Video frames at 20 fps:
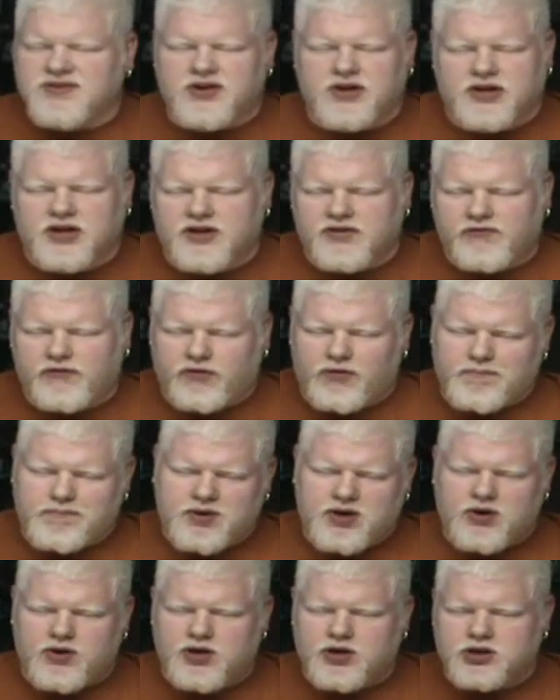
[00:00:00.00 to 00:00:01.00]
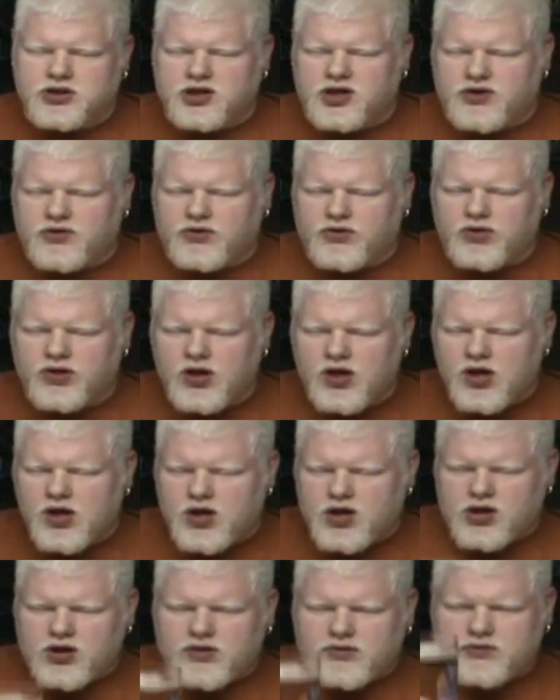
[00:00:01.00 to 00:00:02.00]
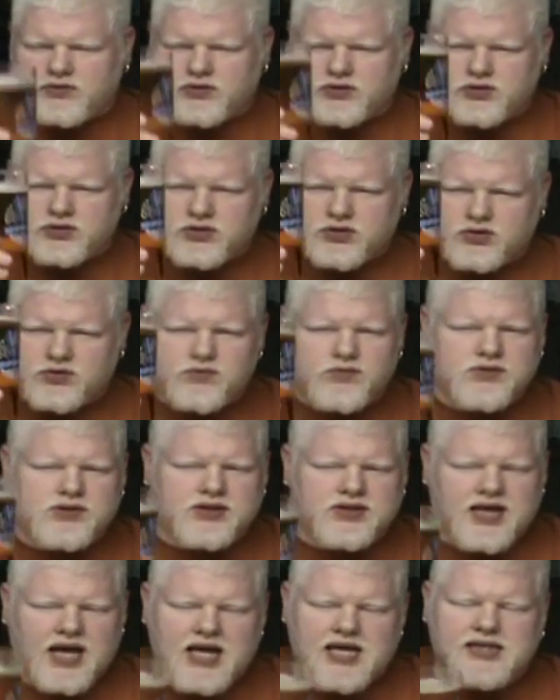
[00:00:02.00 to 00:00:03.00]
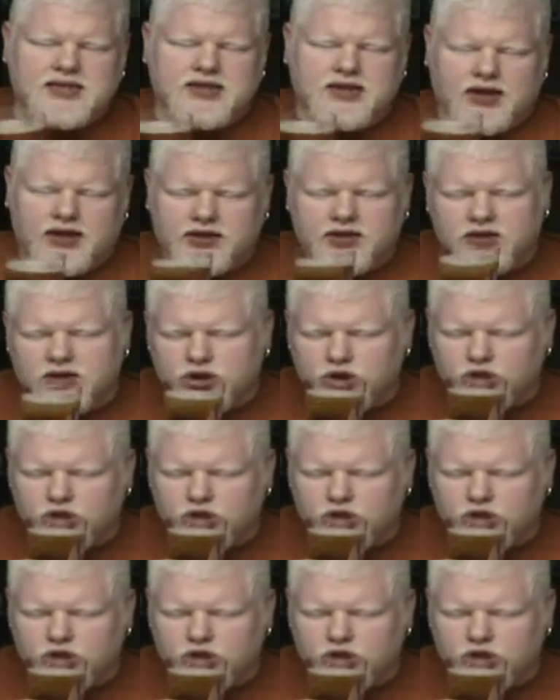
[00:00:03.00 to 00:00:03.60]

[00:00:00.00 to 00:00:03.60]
very nice for a beer in general. What's it taste like?